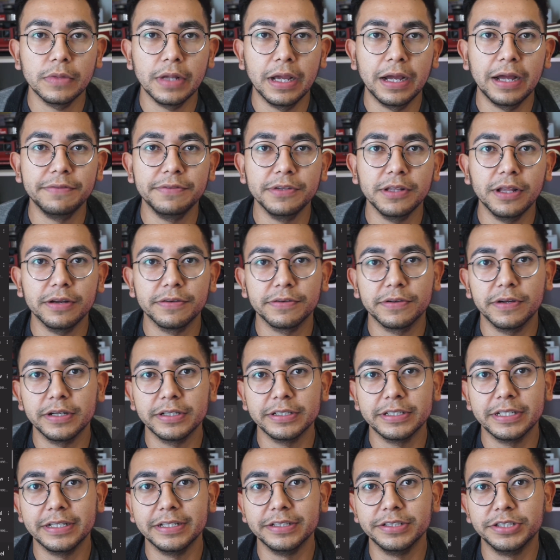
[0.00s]
I have a lot of
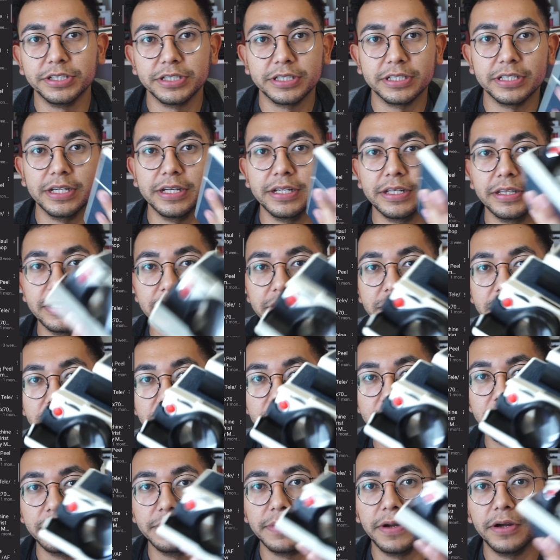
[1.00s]
content just like this
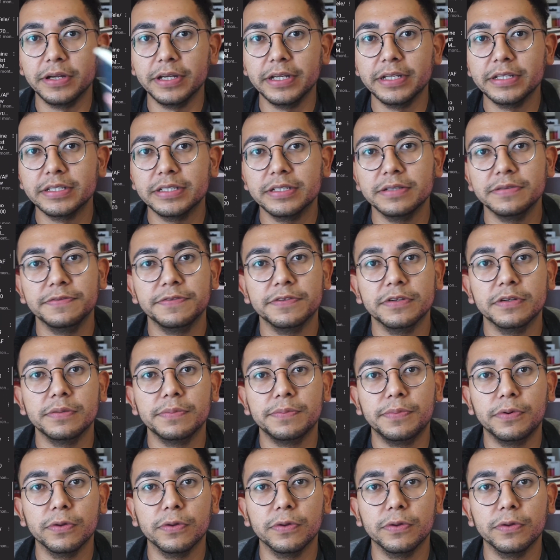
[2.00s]
talking about instant film,